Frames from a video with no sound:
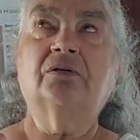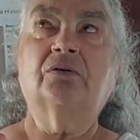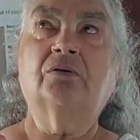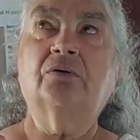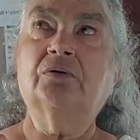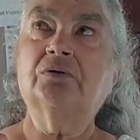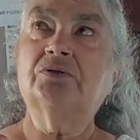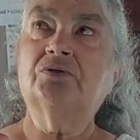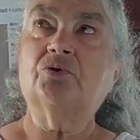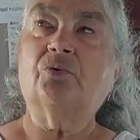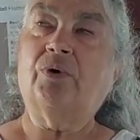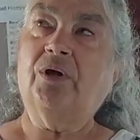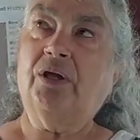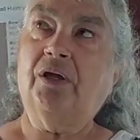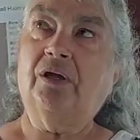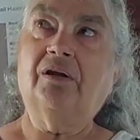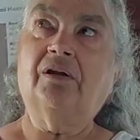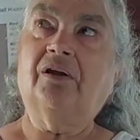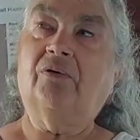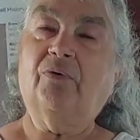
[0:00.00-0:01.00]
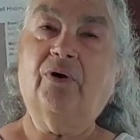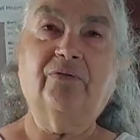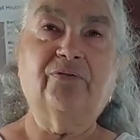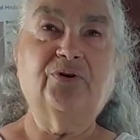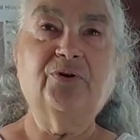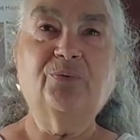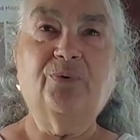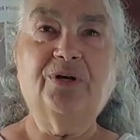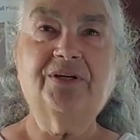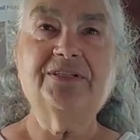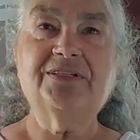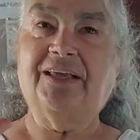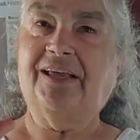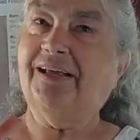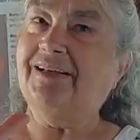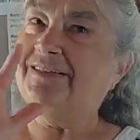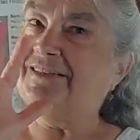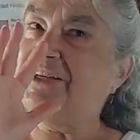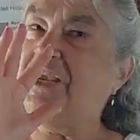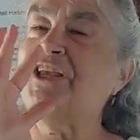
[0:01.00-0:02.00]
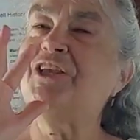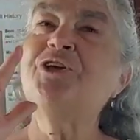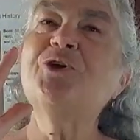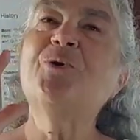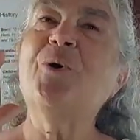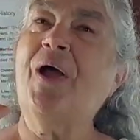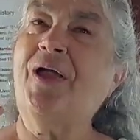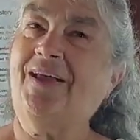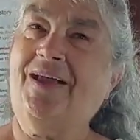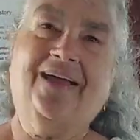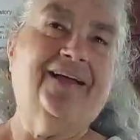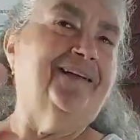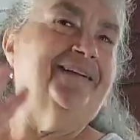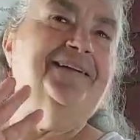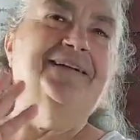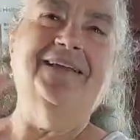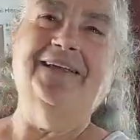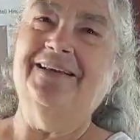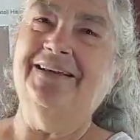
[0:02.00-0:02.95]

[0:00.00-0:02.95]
or Joanne, however you want to say it, Juan.